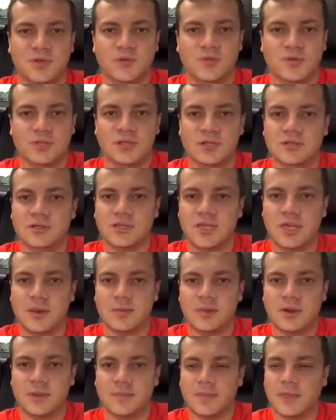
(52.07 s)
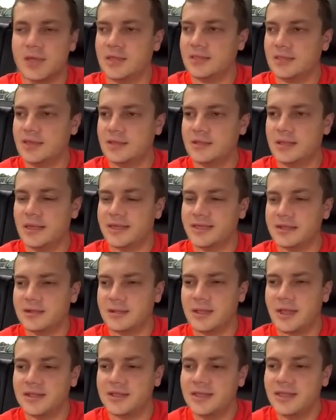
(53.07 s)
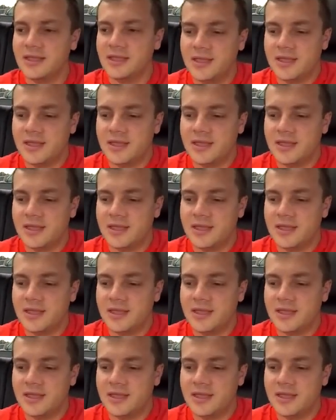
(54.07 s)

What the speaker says: Really good camera. I like it a lot.